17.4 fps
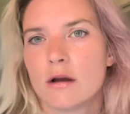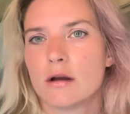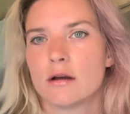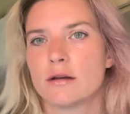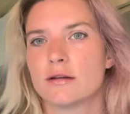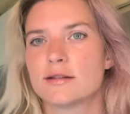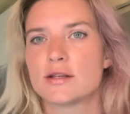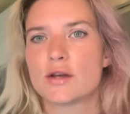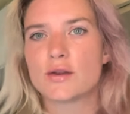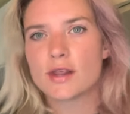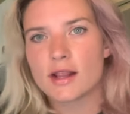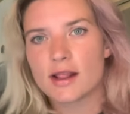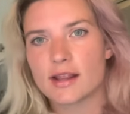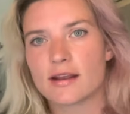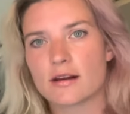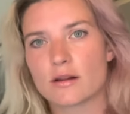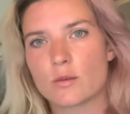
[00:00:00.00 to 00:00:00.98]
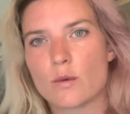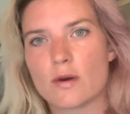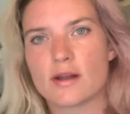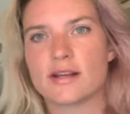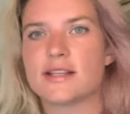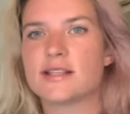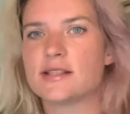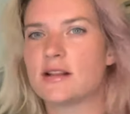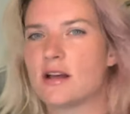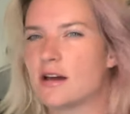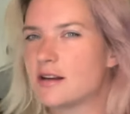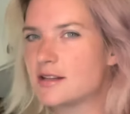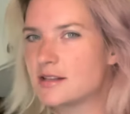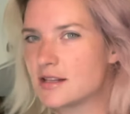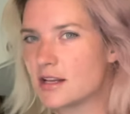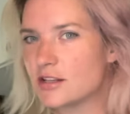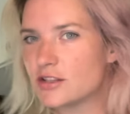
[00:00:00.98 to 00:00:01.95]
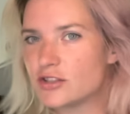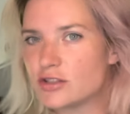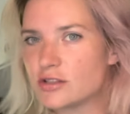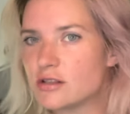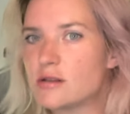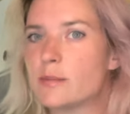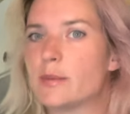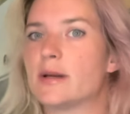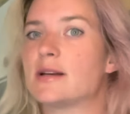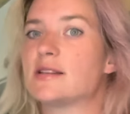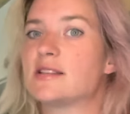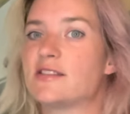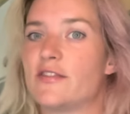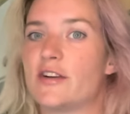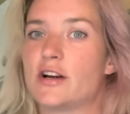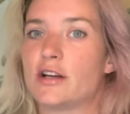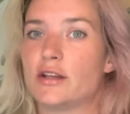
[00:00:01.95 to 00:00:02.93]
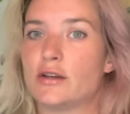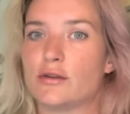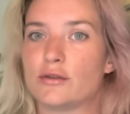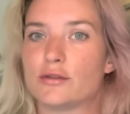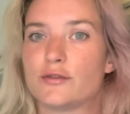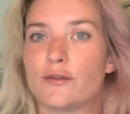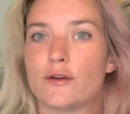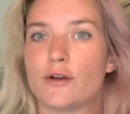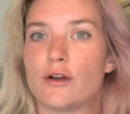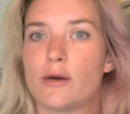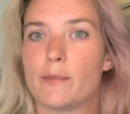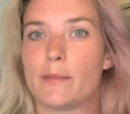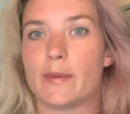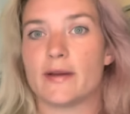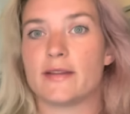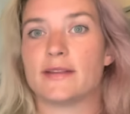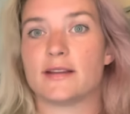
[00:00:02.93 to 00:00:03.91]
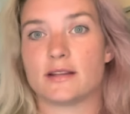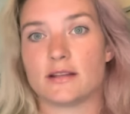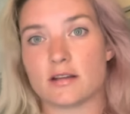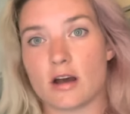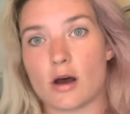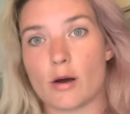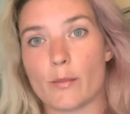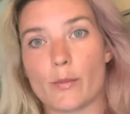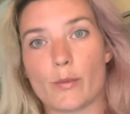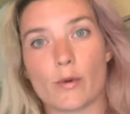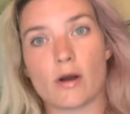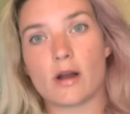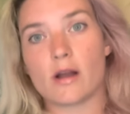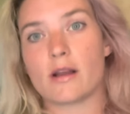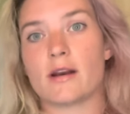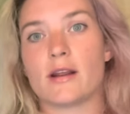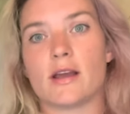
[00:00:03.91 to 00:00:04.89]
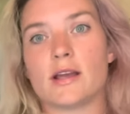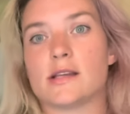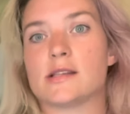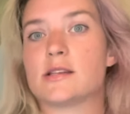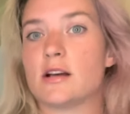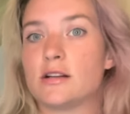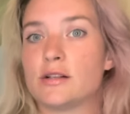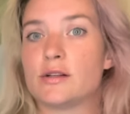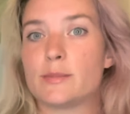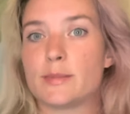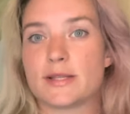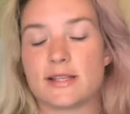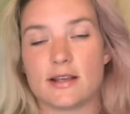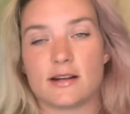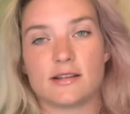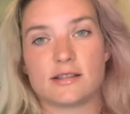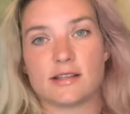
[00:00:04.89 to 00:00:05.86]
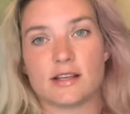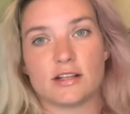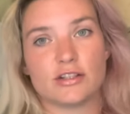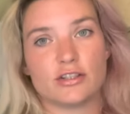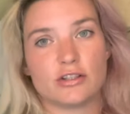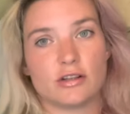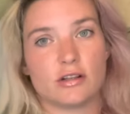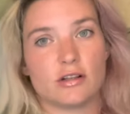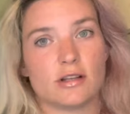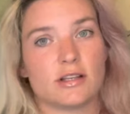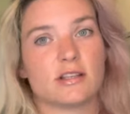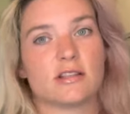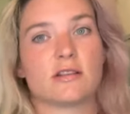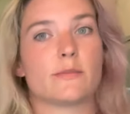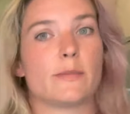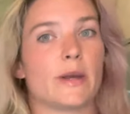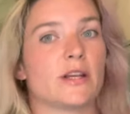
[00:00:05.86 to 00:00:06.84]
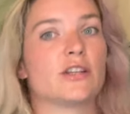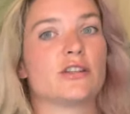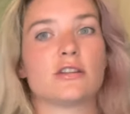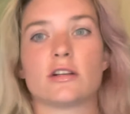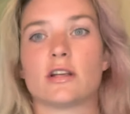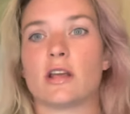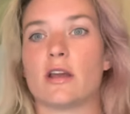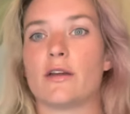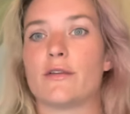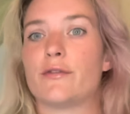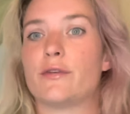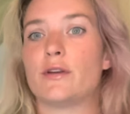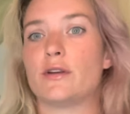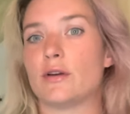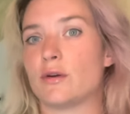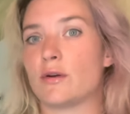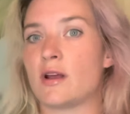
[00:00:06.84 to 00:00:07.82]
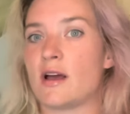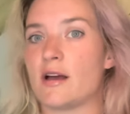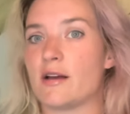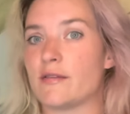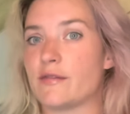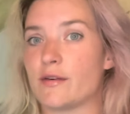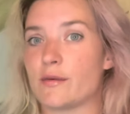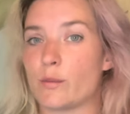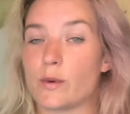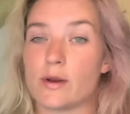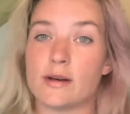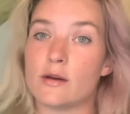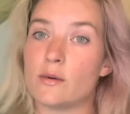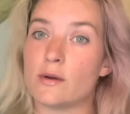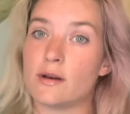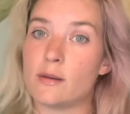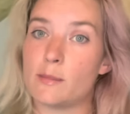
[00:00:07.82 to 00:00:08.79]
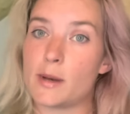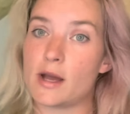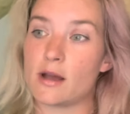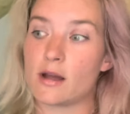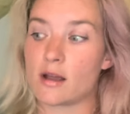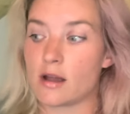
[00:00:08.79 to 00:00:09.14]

So the little one is not essential, but it's very useful. But the top one is 100% essential, especially if you don't have a window in the back.